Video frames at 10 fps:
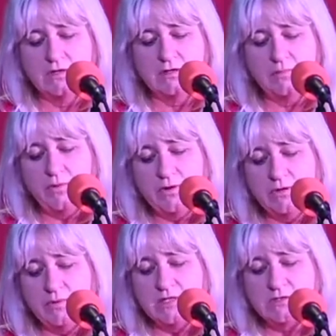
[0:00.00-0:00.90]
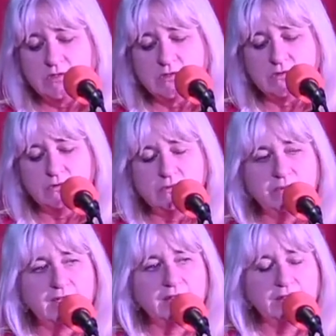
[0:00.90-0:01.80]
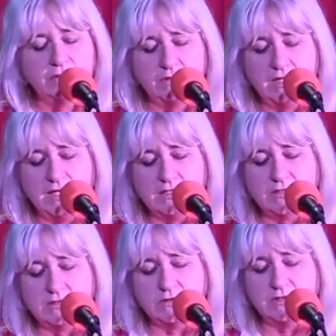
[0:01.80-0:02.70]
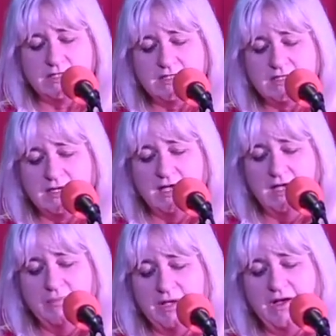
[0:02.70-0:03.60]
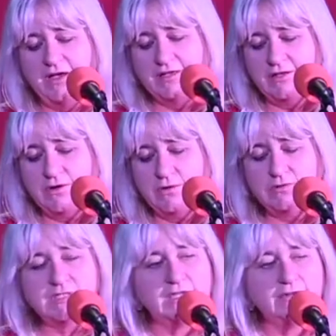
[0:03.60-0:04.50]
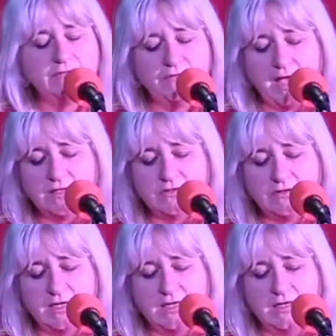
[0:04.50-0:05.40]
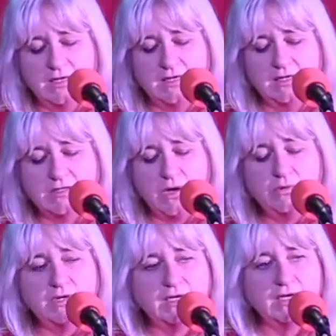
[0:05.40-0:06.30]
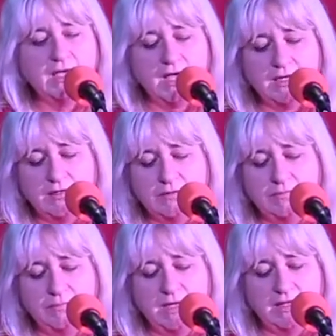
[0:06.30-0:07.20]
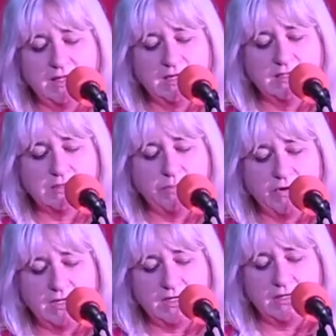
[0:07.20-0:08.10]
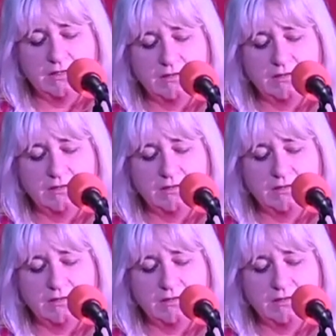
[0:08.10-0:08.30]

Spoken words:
The boy you went to school with, who kissed you dizzy behind the old tin factory, is holding a gun bigger than his body.